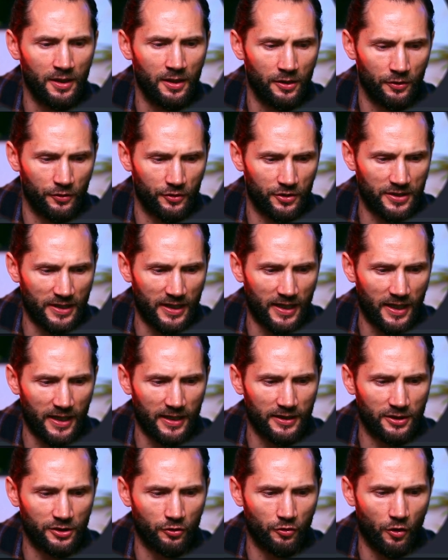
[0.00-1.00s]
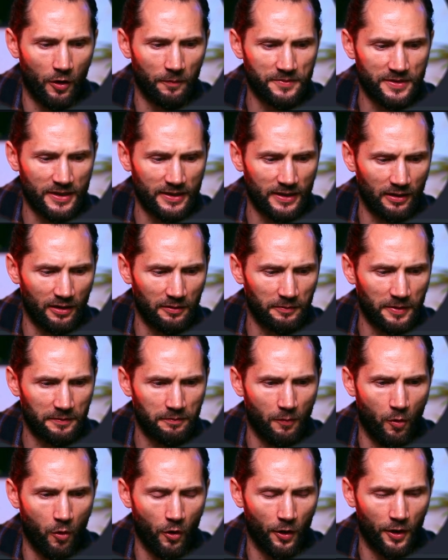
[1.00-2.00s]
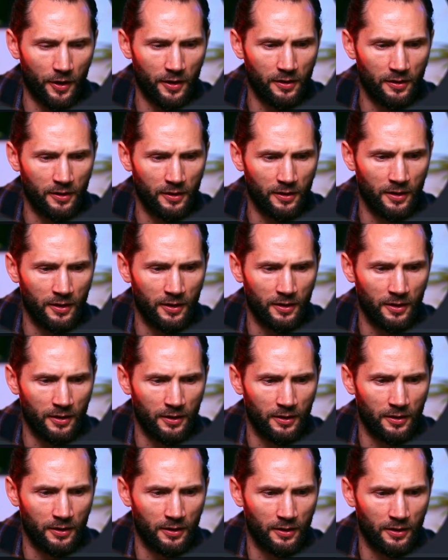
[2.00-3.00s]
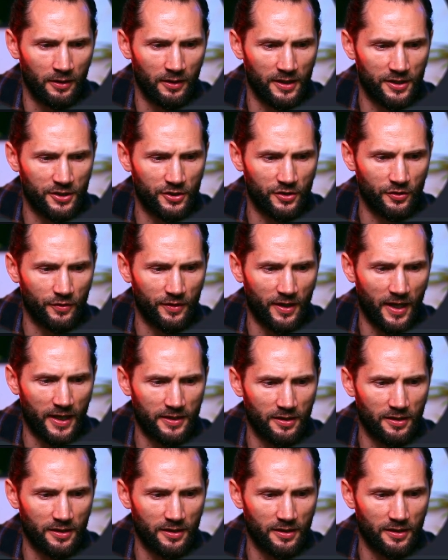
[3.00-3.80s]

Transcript: You see, it cropped in a little bit more. Let's do that.